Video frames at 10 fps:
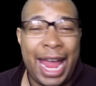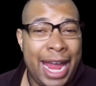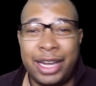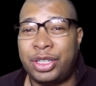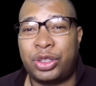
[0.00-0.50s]

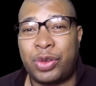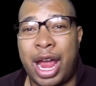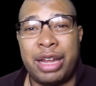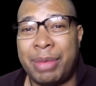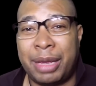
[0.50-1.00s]
Anna just
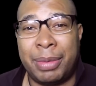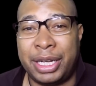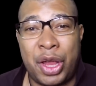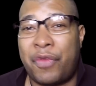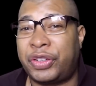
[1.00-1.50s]
trying to make
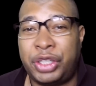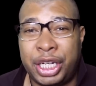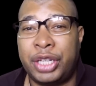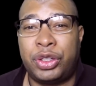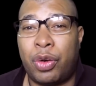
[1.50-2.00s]
money off a
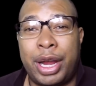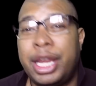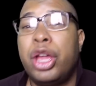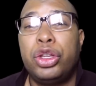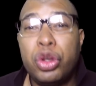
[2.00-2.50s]
chicken joint.